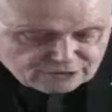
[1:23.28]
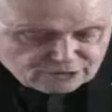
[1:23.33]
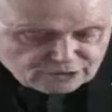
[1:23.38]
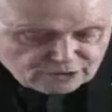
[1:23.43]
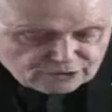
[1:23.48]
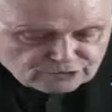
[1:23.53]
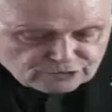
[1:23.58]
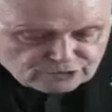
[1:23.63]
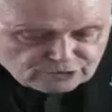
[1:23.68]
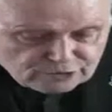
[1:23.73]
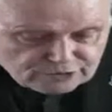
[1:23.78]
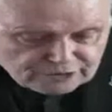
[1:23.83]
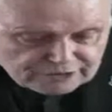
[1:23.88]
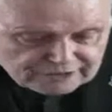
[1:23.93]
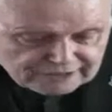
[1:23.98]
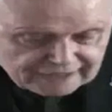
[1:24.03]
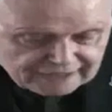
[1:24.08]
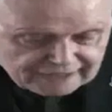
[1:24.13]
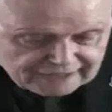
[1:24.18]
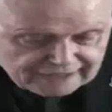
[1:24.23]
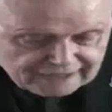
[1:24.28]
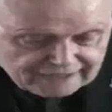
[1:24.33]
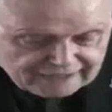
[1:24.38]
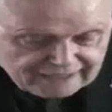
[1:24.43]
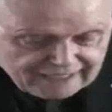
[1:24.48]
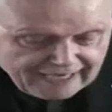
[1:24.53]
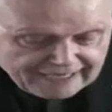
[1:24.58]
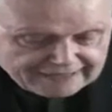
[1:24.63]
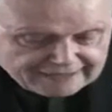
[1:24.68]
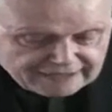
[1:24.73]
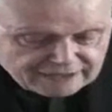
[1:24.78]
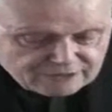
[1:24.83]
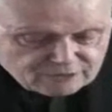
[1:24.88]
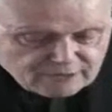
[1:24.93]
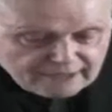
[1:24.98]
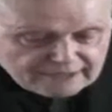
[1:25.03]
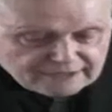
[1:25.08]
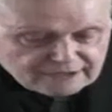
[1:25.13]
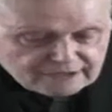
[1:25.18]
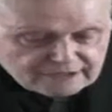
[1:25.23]
The third purpose,
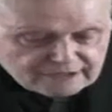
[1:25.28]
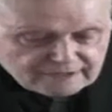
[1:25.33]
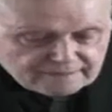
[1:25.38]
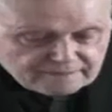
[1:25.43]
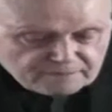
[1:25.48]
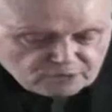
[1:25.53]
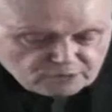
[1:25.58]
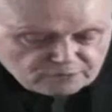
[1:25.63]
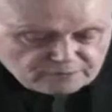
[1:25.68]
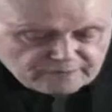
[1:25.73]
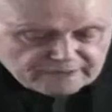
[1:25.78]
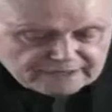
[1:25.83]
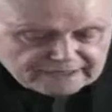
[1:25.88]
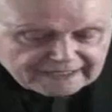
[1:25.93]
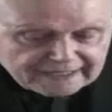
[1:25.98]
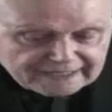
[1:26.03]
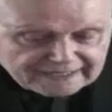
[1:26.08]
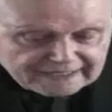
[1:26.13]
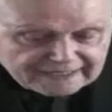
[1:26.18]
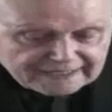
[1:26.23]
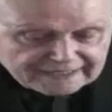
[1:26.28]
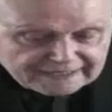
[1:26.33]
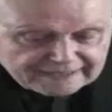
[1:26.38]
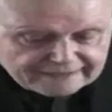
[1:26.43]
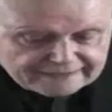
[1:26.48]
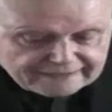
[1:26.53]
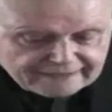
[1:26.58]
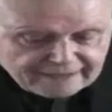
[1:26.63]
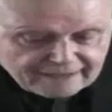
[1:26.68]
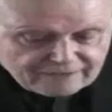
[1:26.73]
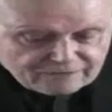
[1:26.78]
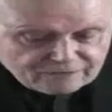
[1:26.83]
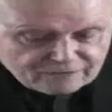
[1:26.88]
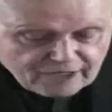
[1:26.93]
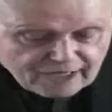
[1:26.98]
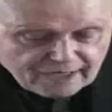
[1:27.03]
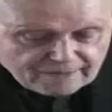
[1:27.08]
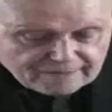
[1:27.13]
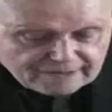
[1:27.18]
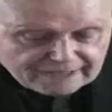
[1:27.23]
theological, is related to church
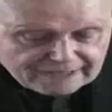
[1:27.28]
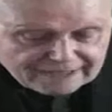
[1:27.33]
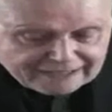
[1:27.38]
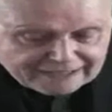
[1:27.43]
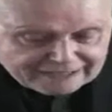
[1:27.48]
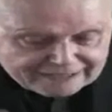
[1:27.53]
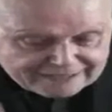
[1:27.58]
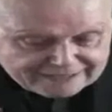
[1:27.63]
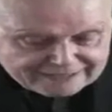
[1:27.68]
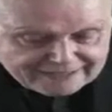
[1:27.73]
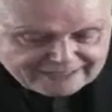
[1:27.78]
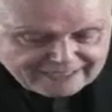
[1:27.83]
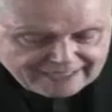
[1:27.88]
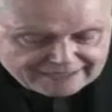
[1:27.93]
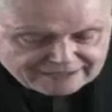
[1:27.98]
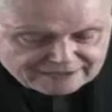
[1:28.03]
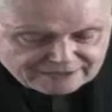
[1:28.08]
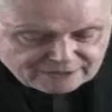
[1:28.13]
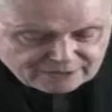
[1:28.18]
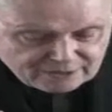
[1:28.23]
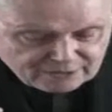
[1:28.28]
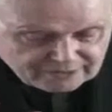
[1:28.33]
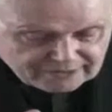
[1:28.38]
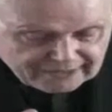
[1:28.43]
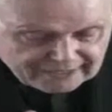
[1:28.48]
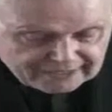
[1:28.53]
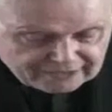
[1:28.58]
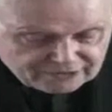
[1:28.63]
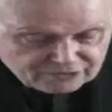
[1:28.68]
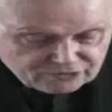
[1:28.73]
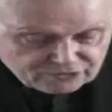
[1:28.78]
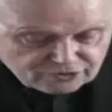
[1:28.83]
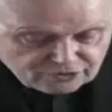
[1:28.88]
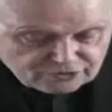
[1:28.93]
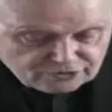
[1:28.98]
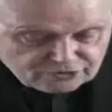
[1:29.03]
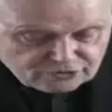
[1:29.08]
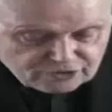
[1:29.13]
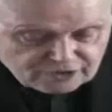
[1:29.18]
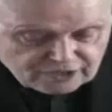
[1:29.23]
unity, as he traces the
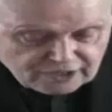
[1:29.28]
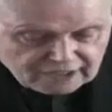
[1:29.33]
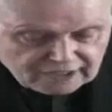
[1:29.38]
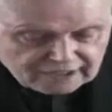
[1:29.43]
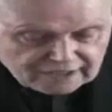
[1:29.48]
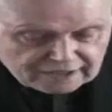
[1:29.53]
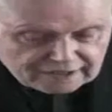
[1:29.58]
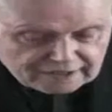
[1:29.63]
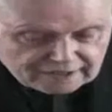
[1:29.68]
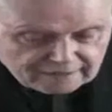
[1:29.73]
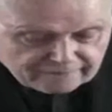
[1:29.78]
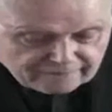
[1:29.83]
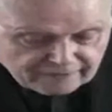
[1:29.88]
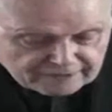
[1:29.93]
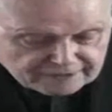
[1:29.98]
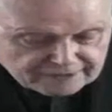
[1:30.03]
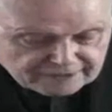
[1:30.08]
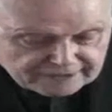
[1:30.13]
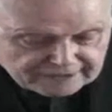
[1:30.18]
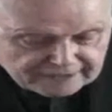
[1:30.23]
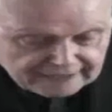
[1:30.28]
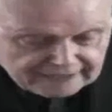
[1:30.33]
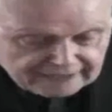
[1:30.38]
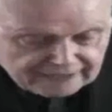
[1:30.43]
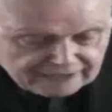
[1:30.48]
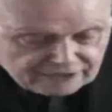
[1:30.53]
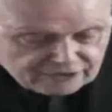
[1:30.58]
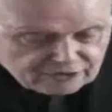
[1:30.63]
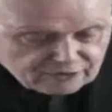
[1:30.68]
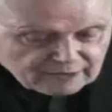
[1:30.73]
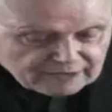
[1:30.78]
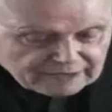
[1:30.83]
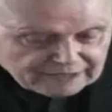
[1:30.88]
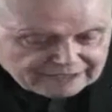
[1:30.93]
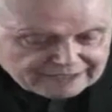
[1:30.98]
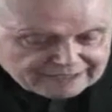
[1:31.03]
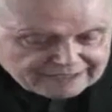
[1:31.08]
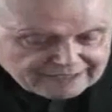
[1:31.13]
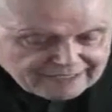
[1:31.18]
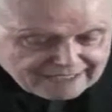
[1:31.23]
movement in England from
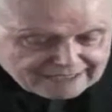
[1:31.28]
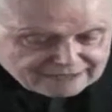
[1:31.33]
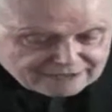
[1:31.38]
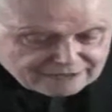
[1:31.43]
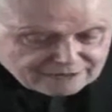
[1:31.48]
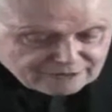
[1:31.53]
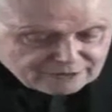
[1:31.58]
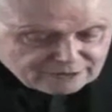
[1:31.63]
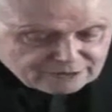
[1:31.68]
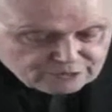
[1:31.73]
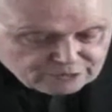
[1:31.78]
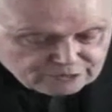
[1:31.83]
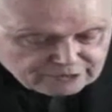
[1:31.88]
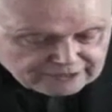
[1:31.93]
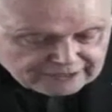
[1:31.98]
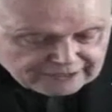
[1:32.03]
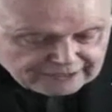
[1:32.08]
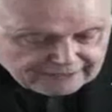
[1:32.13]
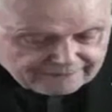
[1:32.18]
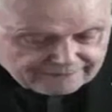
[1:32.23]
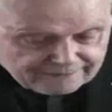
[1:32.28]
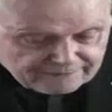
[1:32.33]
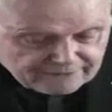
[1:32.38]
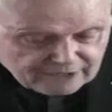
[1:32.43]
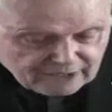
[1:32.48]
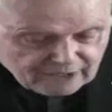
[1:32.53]
ecclesiastical, that is church